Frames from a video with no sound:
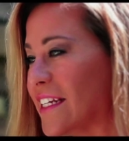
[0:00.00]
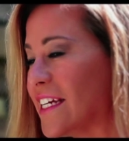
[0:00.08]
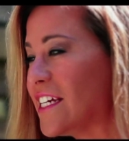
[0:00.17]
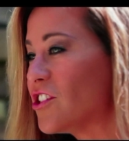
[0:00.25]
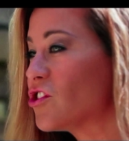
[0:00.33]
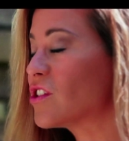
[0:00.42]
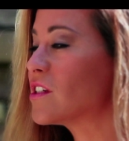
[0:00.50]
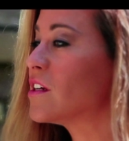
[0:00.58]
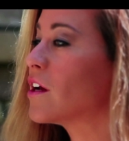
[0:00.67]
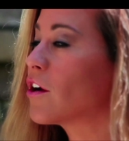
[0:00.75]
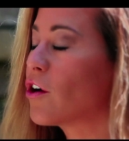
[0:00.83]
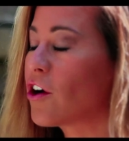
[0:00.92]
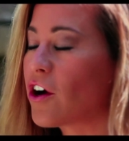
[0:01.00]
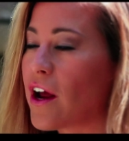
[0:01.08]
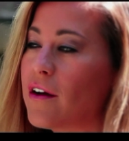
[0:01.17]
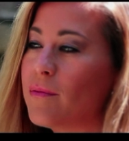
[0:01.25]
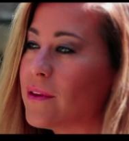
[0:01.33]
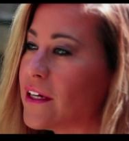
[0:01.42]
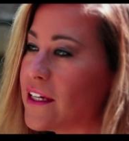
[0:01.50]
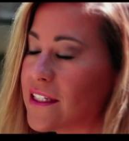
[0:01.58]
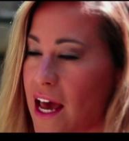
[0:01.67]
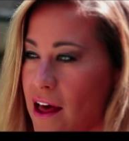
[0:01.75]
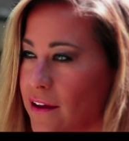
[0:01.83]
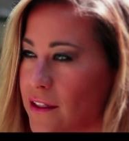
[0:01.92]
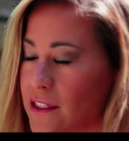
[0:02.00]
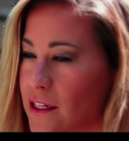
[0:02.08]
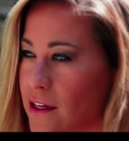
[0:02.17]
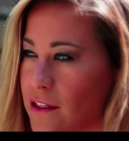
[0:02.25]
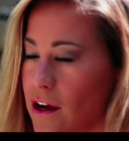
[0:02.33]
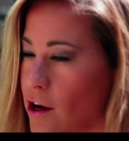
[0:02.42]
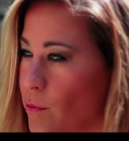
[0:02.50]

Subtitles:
he's just an incredibly talented young